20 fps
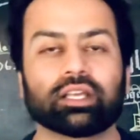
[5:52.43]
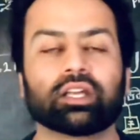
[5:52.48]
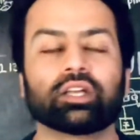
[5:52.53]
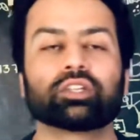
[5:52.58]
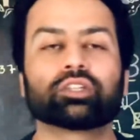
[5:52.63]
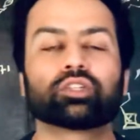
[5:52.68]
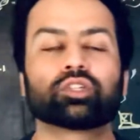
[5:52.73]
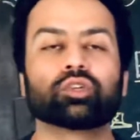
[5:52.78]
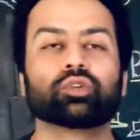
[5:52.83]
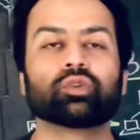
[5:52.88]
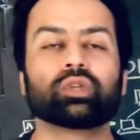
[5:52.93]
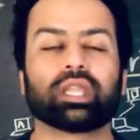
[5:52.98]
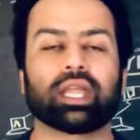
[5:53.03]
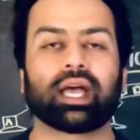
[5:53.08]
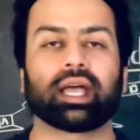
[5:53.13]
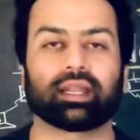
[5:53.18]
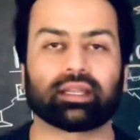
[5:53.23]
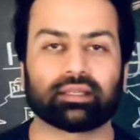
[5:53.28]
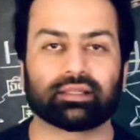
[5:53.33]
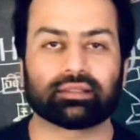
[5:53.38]
to
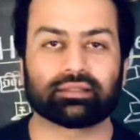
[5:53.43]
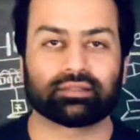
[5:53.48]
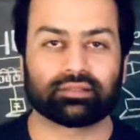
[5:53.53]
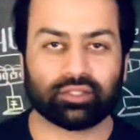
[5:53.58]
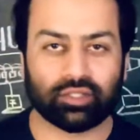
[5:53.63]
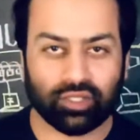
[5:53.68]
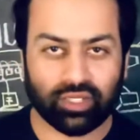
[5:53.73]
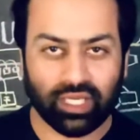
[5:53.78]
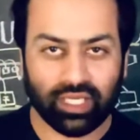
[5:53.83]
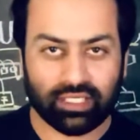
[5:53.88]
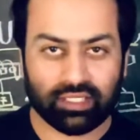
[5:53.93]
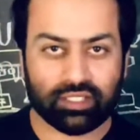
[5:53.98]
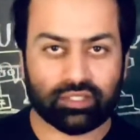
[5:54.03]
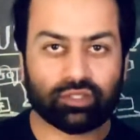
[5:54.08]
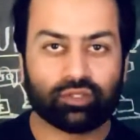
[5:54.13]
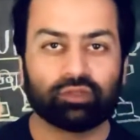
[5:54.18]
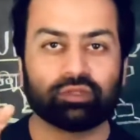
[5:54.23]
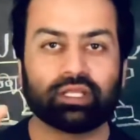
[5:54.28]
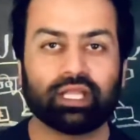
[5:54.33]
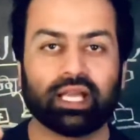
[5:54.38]
LAN, to connect the
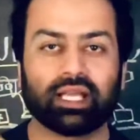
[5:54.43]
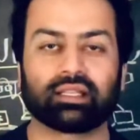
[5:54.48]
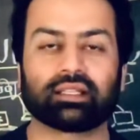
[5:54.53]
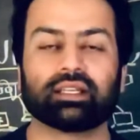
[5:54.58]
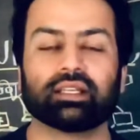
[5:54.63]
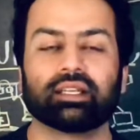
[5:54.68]
two LAN.